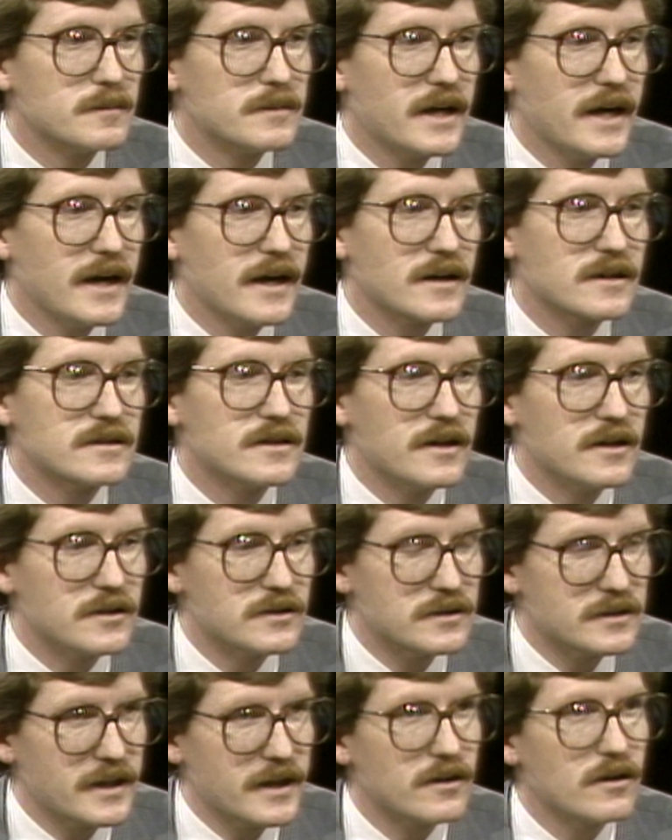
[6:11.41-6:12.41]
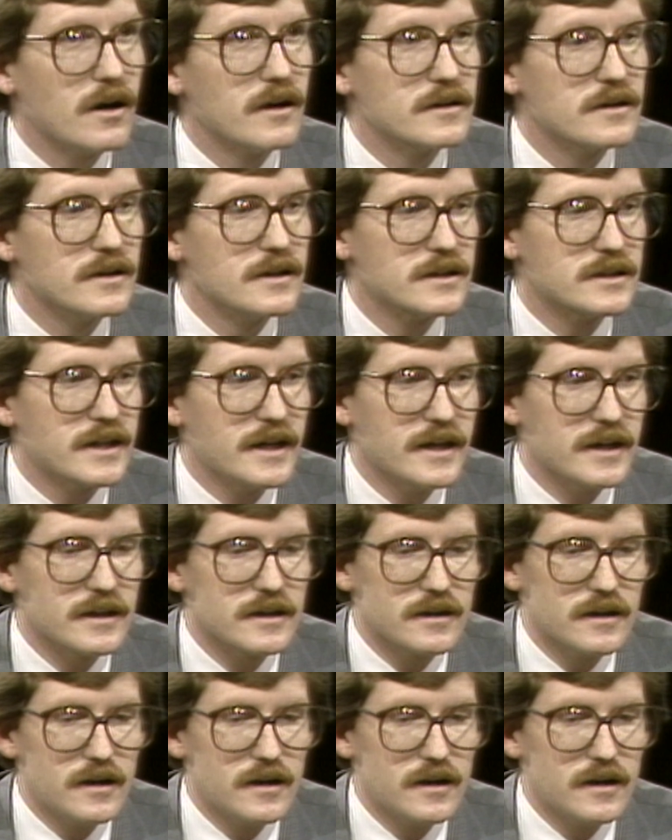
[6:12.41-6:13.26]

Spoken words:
tax that is sent on to the state.